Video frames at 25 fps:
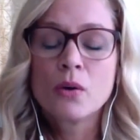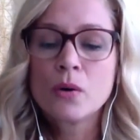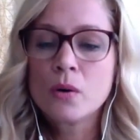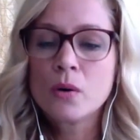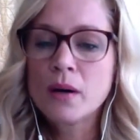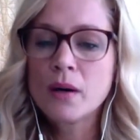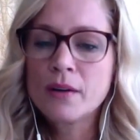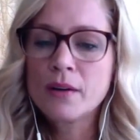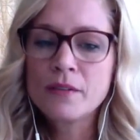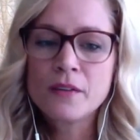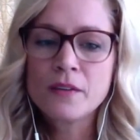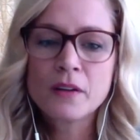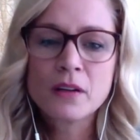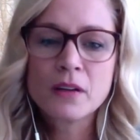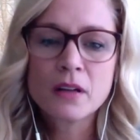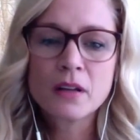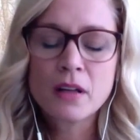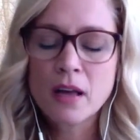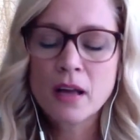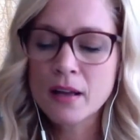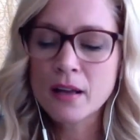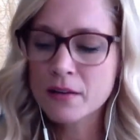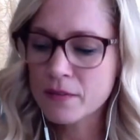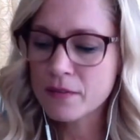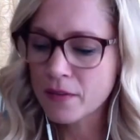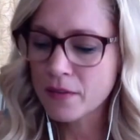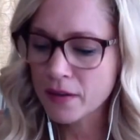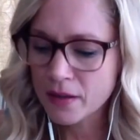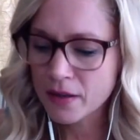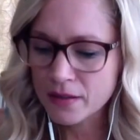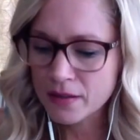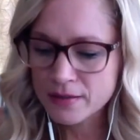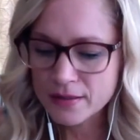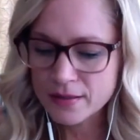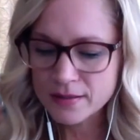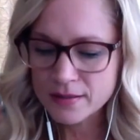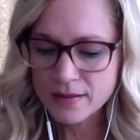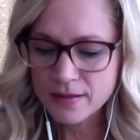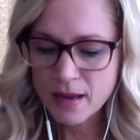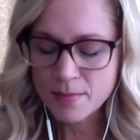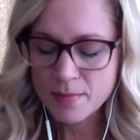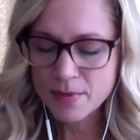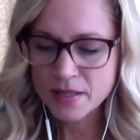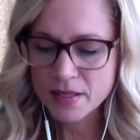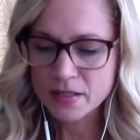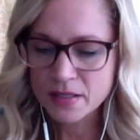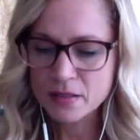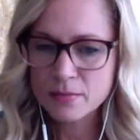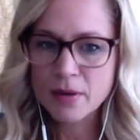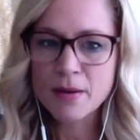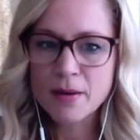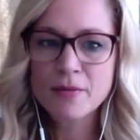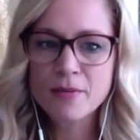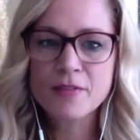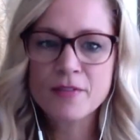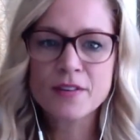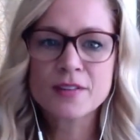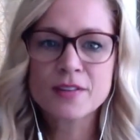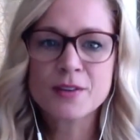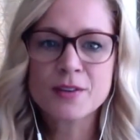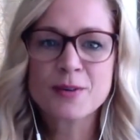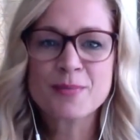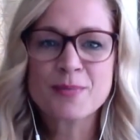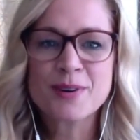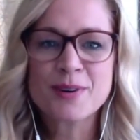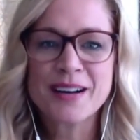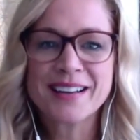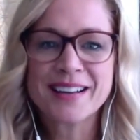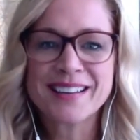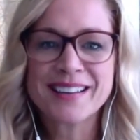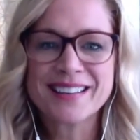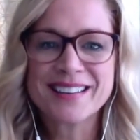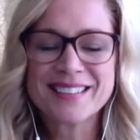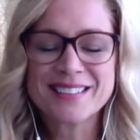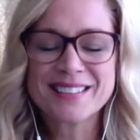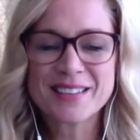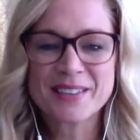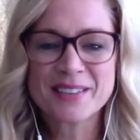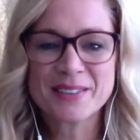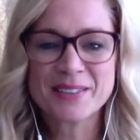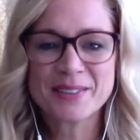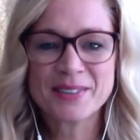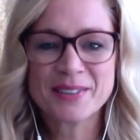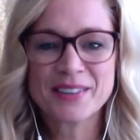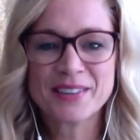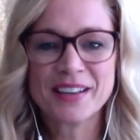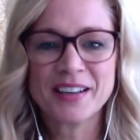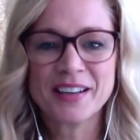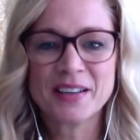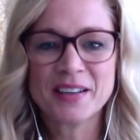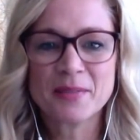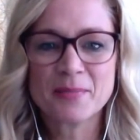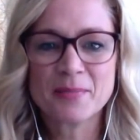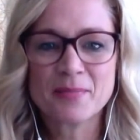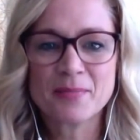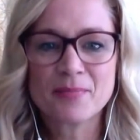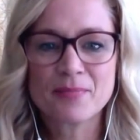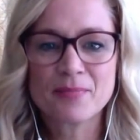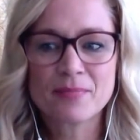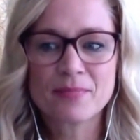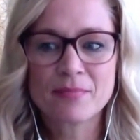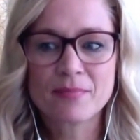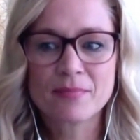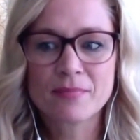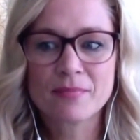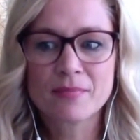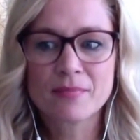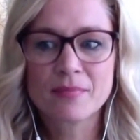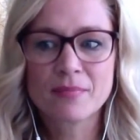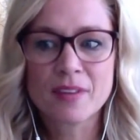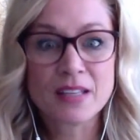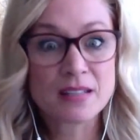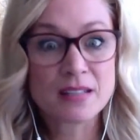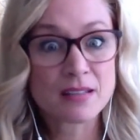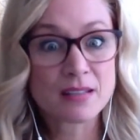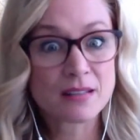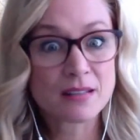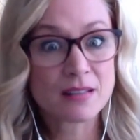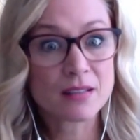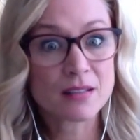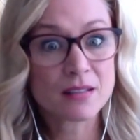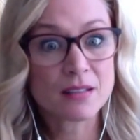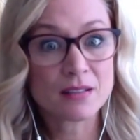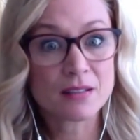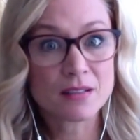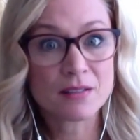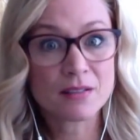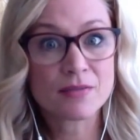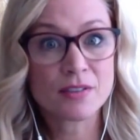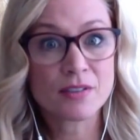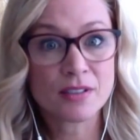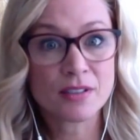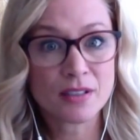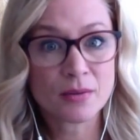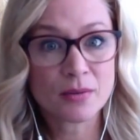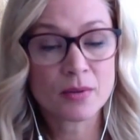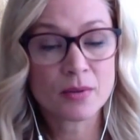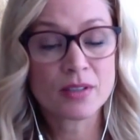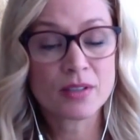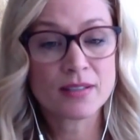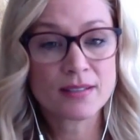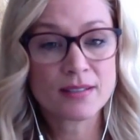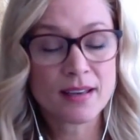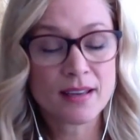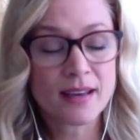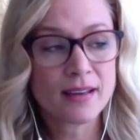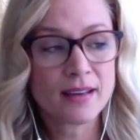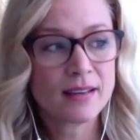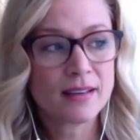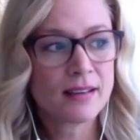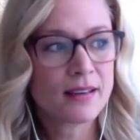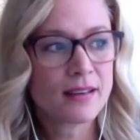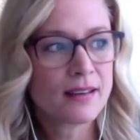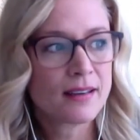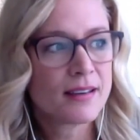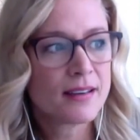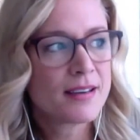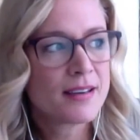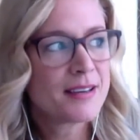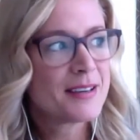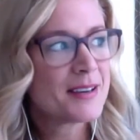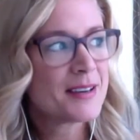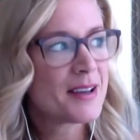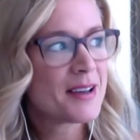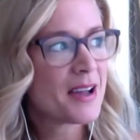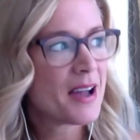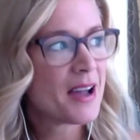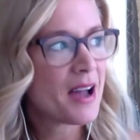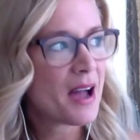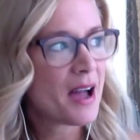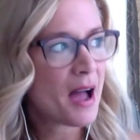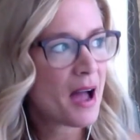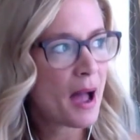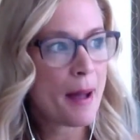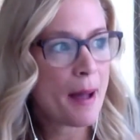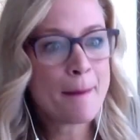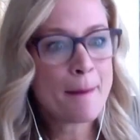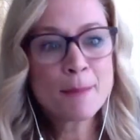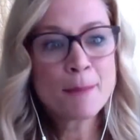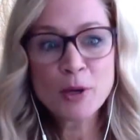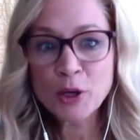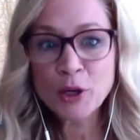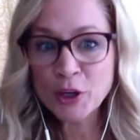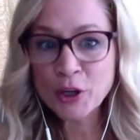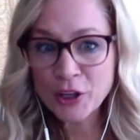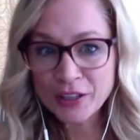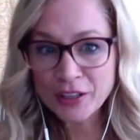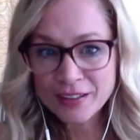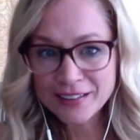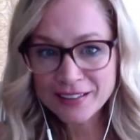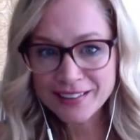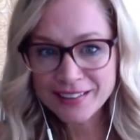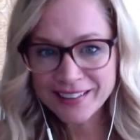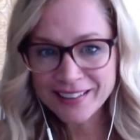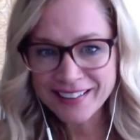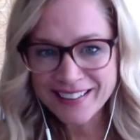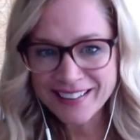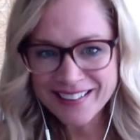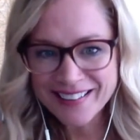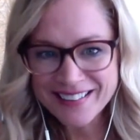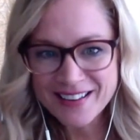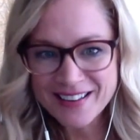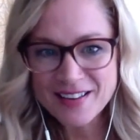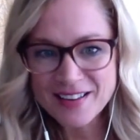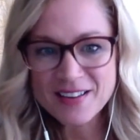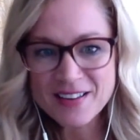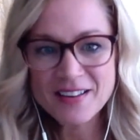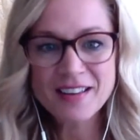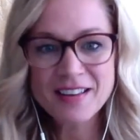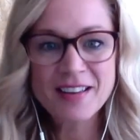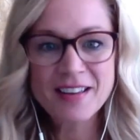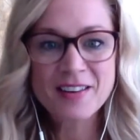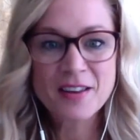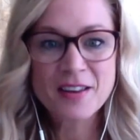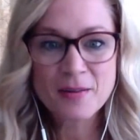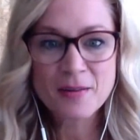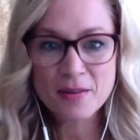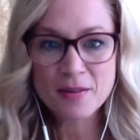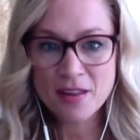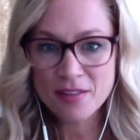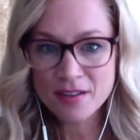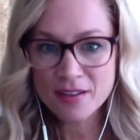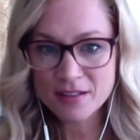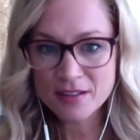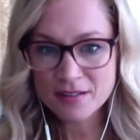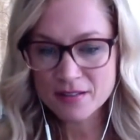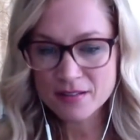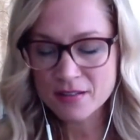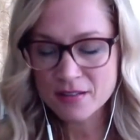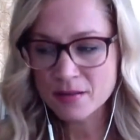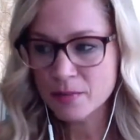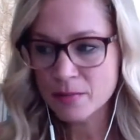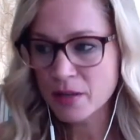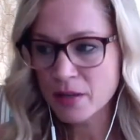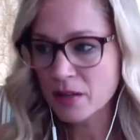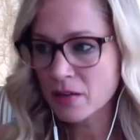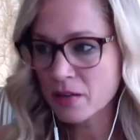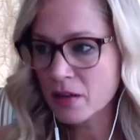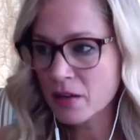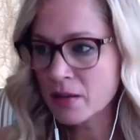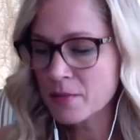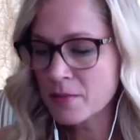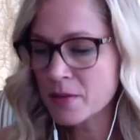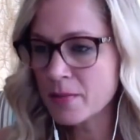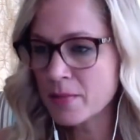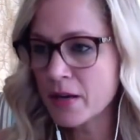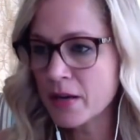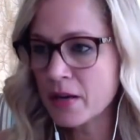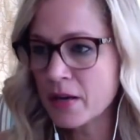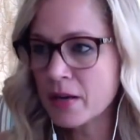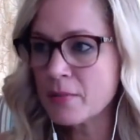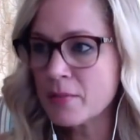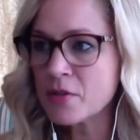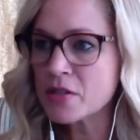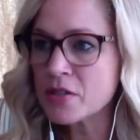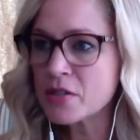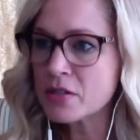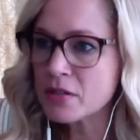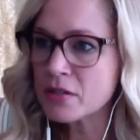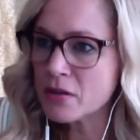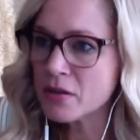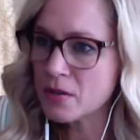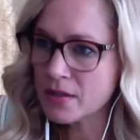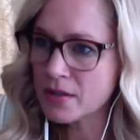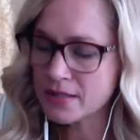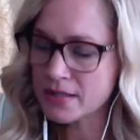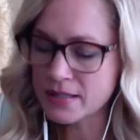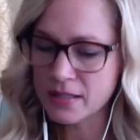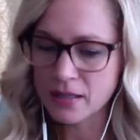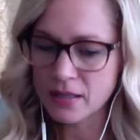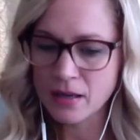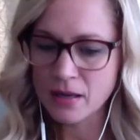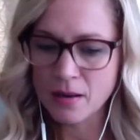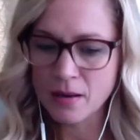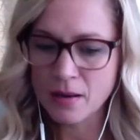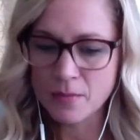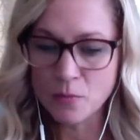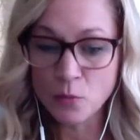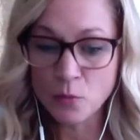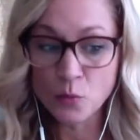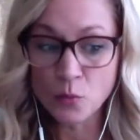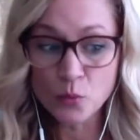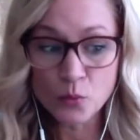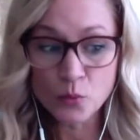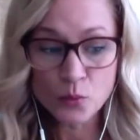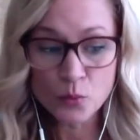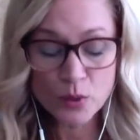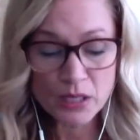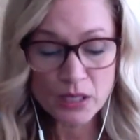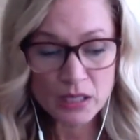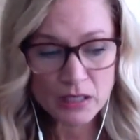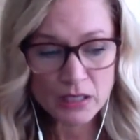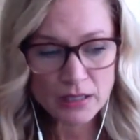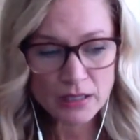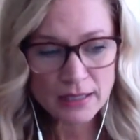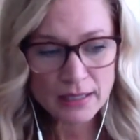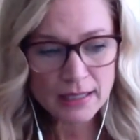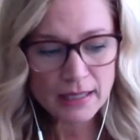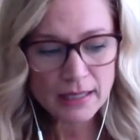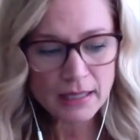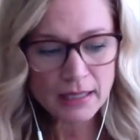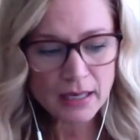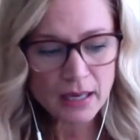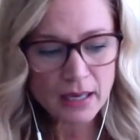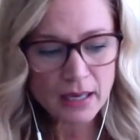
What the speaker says: a lot of things that's happening to my physical body. So this is a little different, I will say. I'm good. Nothing's to be alarmed about. I'm just noticing I'm really,